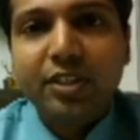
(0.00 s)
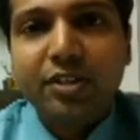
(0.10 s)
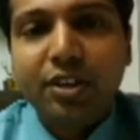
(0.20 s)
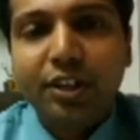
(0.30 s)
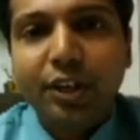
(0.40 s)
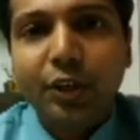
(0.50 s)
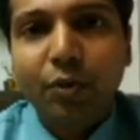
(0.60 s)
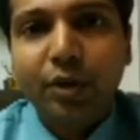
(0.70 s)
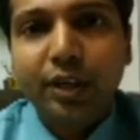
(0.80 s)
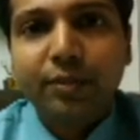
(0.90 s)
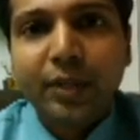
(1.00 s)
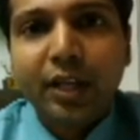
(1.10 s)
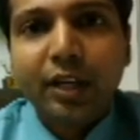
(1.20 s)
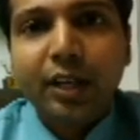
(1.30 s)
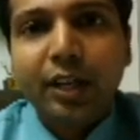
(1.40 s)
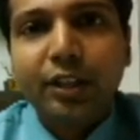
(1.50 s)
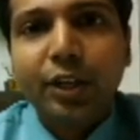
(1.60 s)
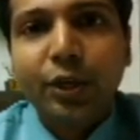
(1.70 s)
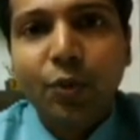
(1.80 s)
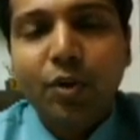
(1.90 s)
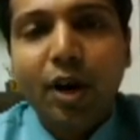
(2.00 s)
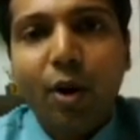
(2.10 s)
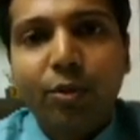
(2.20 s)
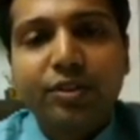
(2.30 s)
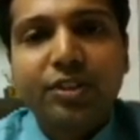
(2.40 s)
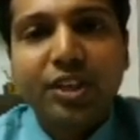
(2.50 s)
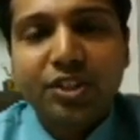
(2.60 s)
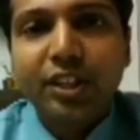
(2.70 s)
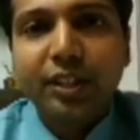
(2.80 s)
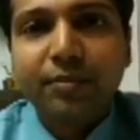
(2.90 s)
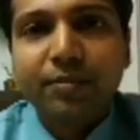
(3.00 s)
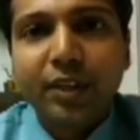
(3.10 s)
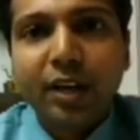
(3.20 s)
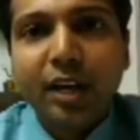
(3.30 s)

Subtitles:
or inserted newly in the new CARO 2016,